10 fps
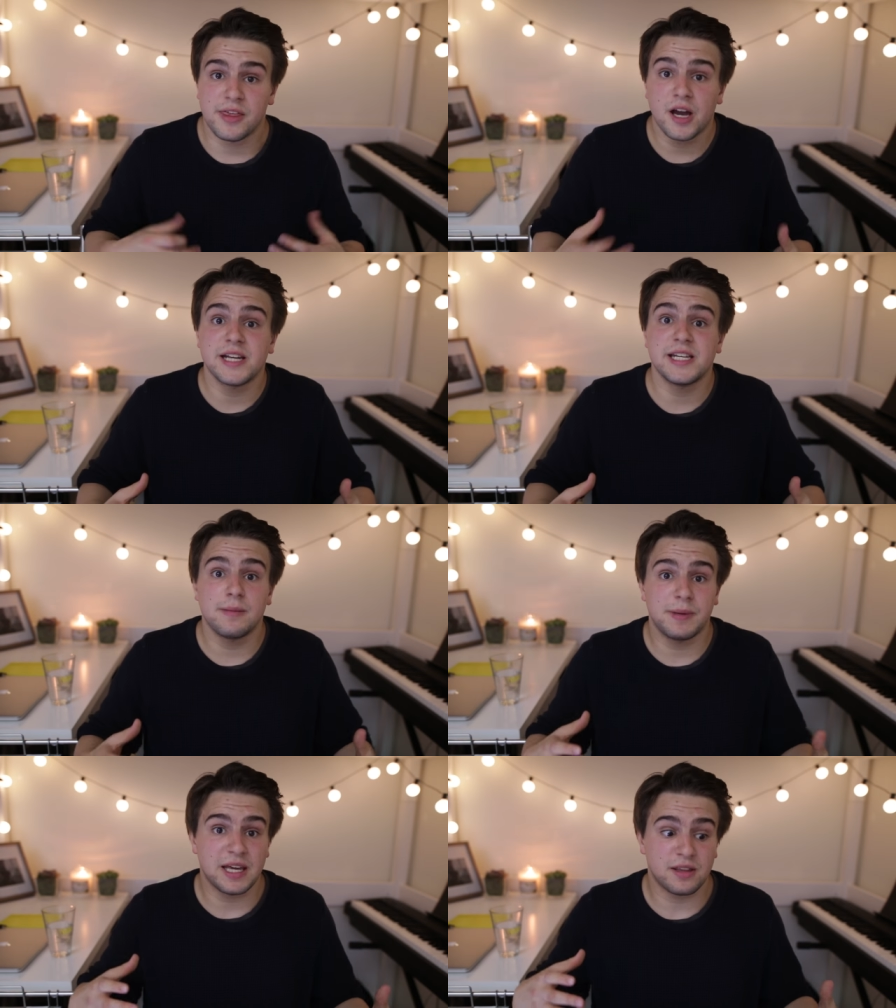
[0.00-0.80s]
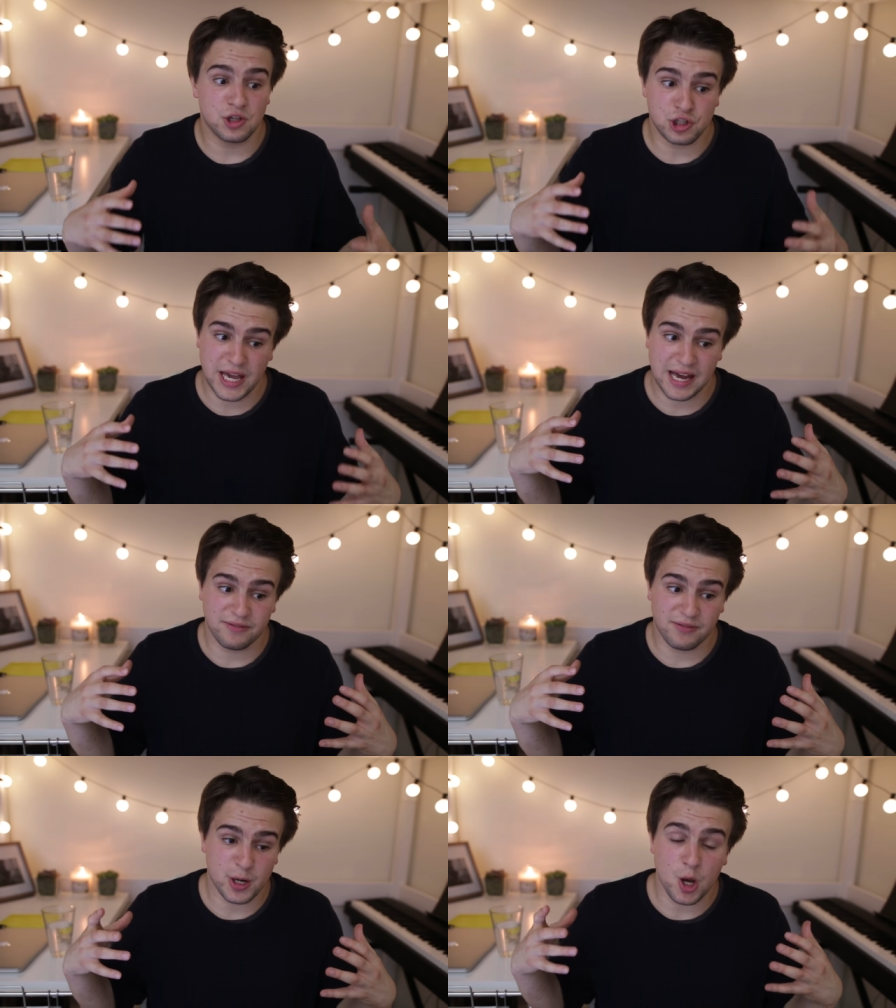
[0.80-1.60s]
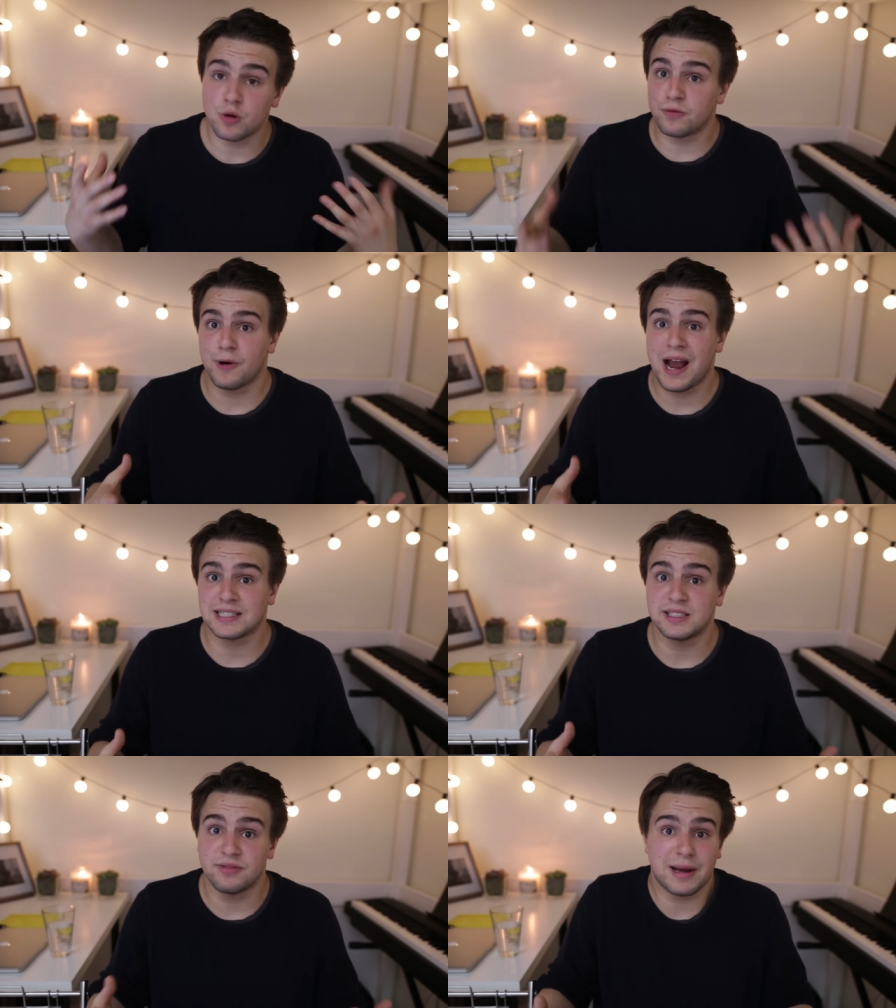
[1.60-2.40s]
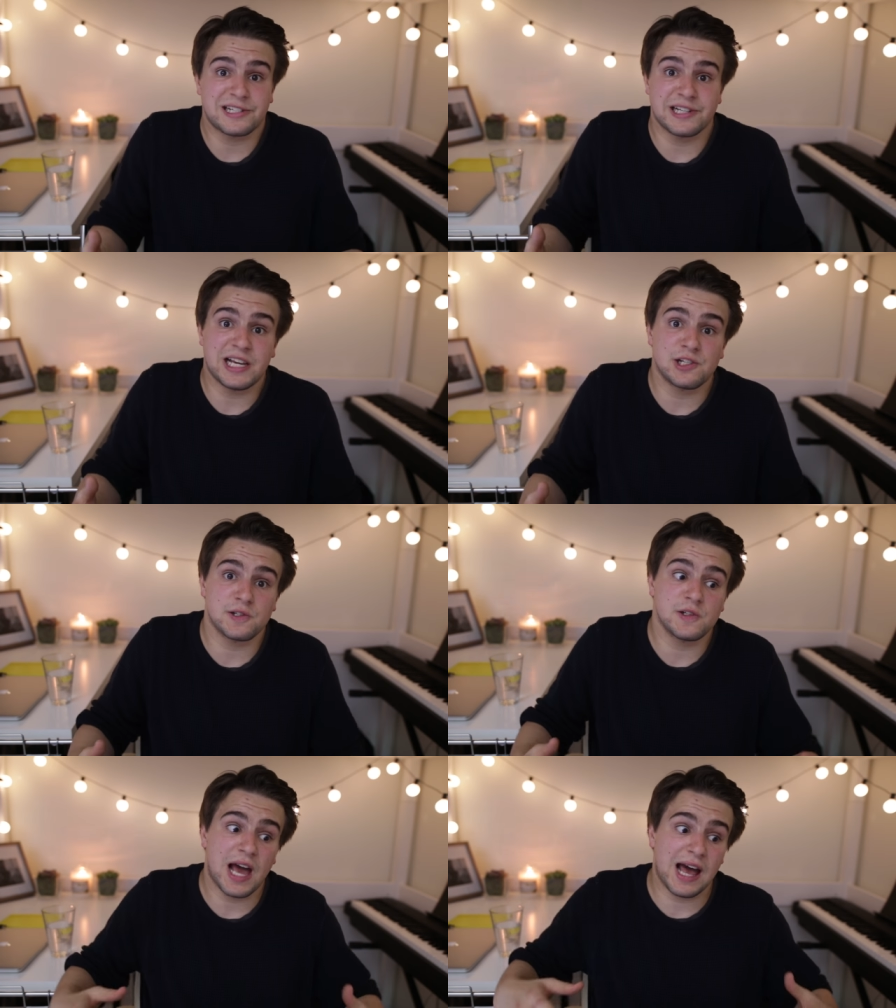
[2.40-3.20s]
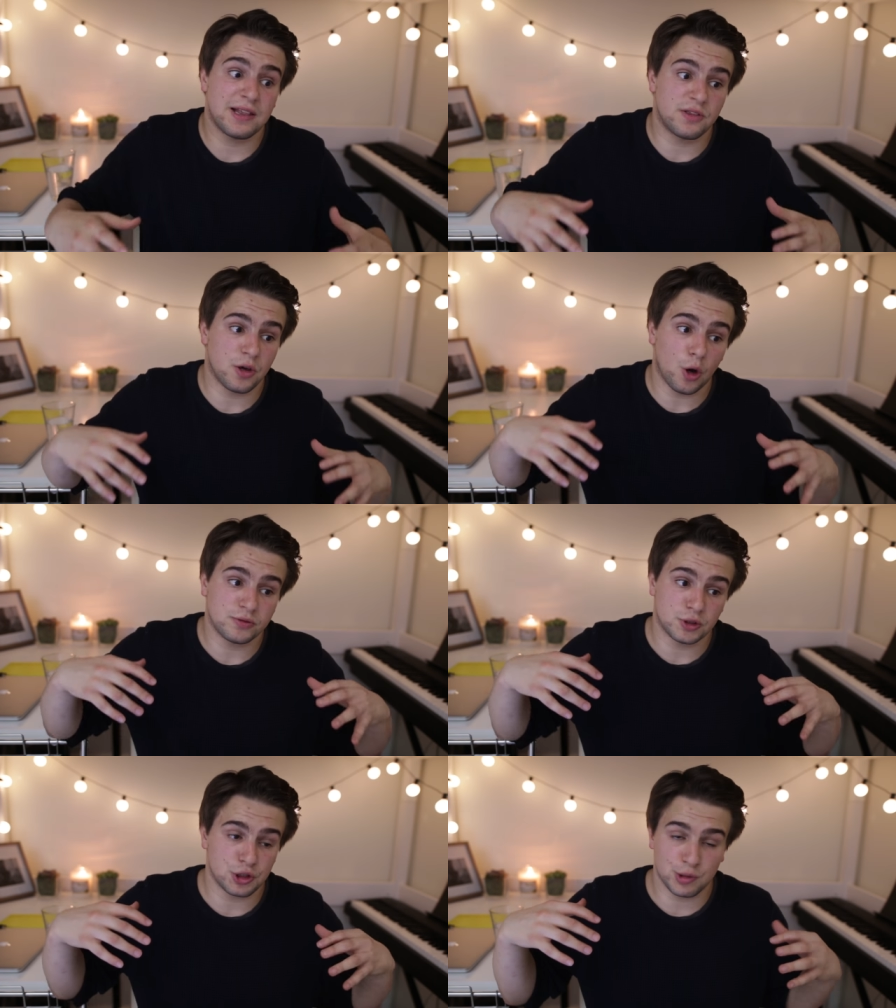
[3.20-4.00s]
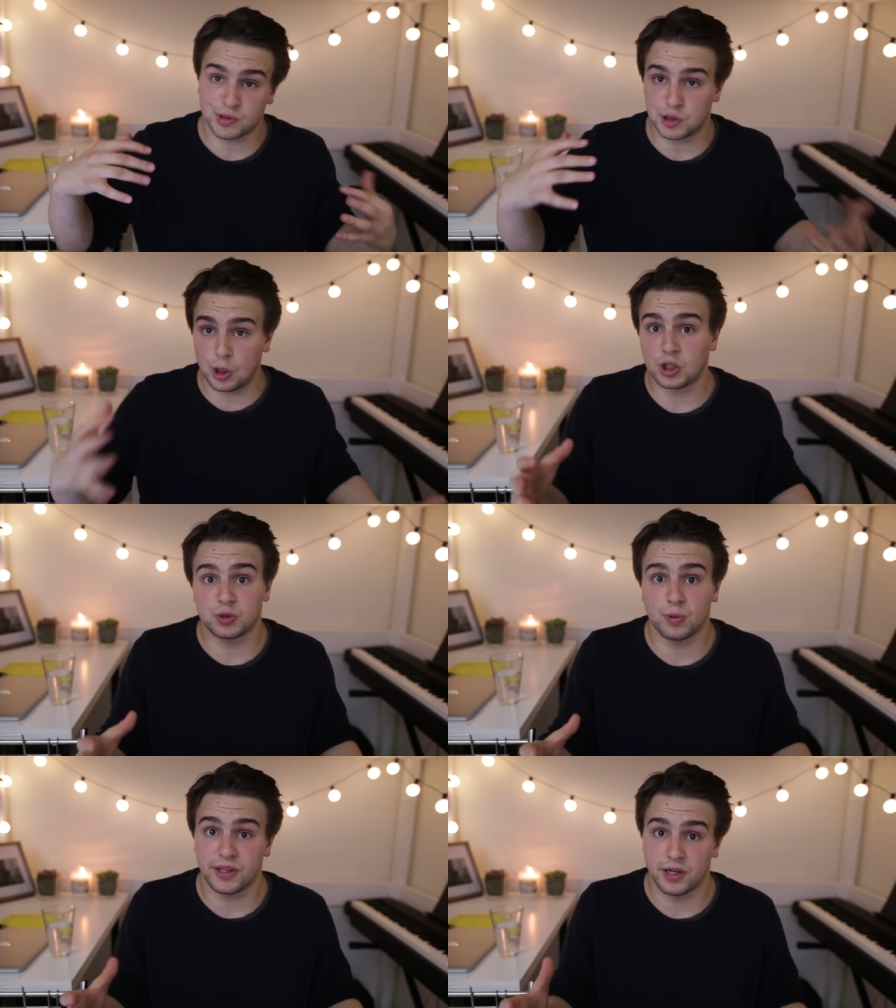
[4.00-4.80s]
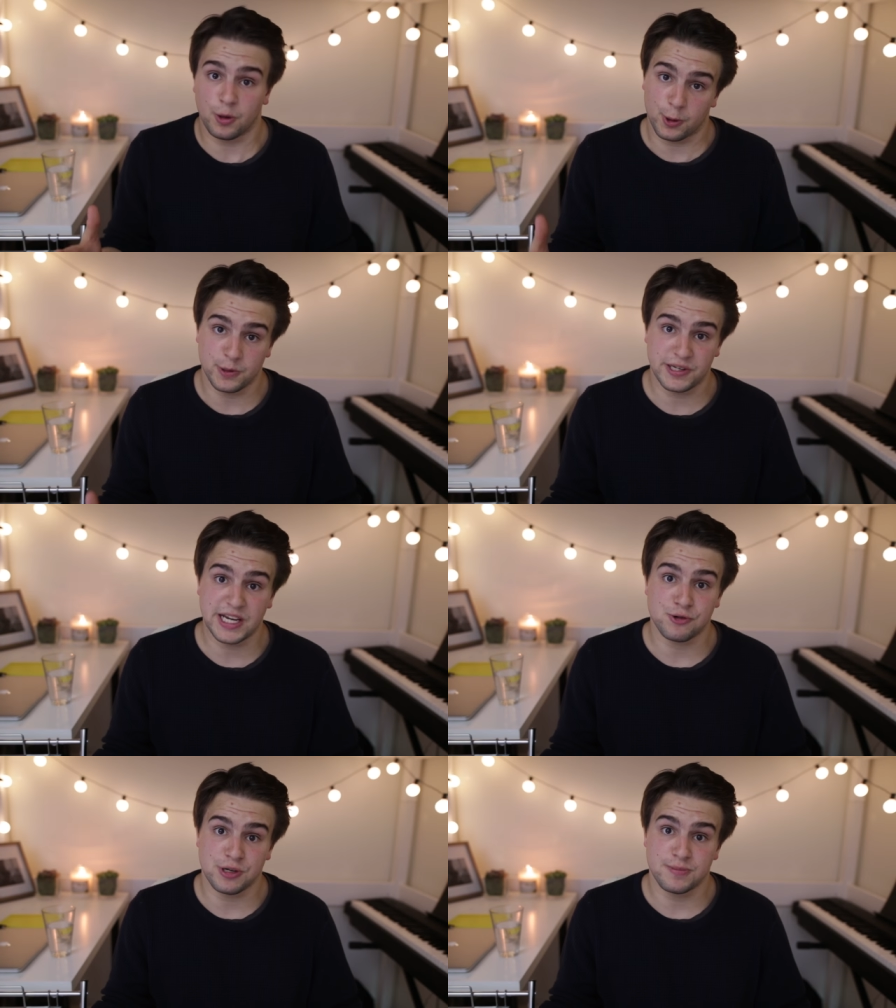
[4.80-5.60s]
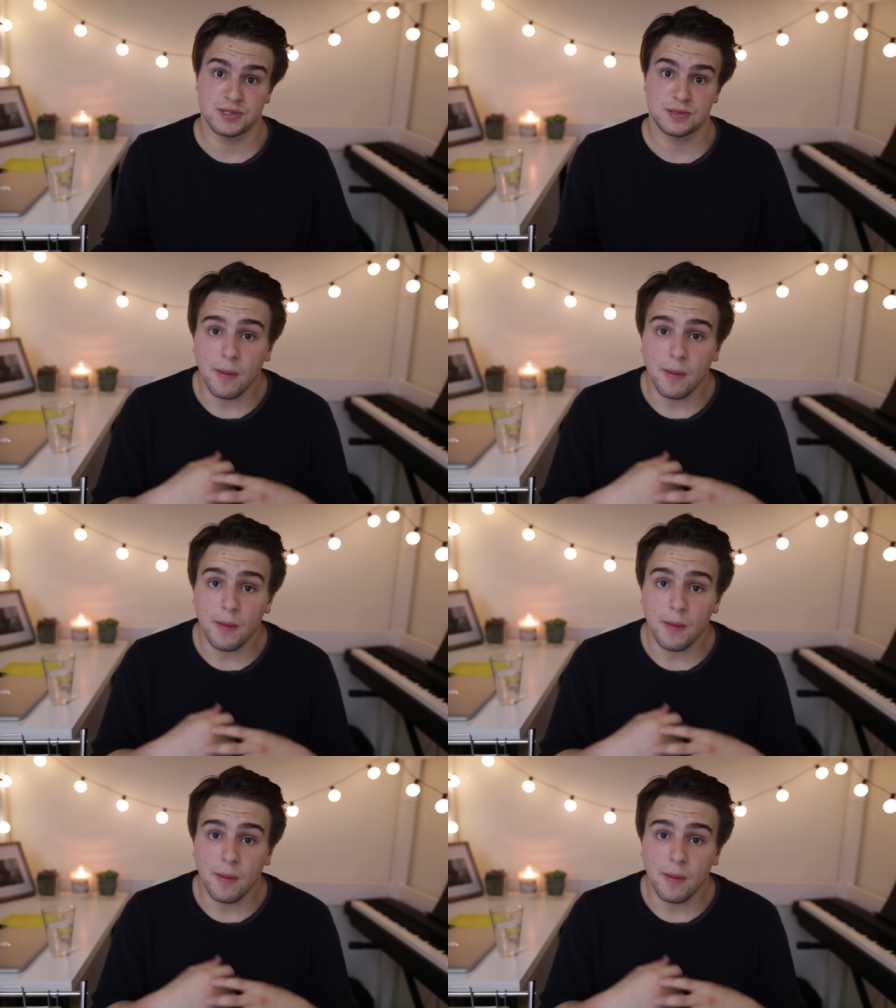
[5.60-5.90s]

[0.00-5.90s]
The idea being that she had a very overactive imagination and that often she was lost within her own daydreams.